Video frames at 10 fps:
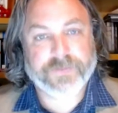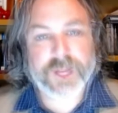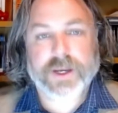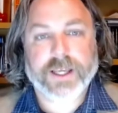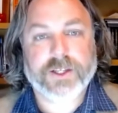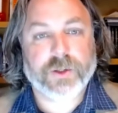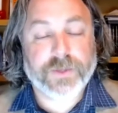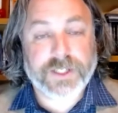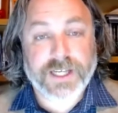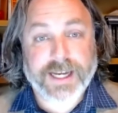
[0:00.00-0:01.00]
Okay, so
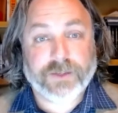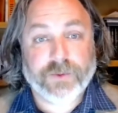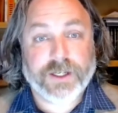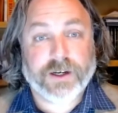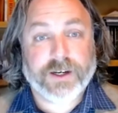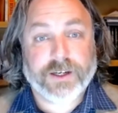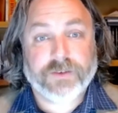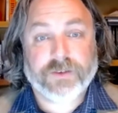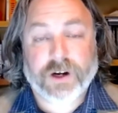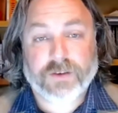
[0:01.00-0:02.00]
tonight we are here
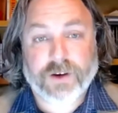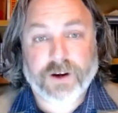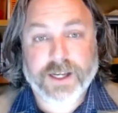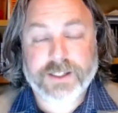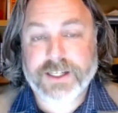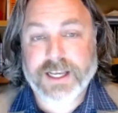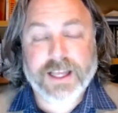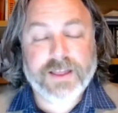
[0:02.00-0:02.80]
for RfRx.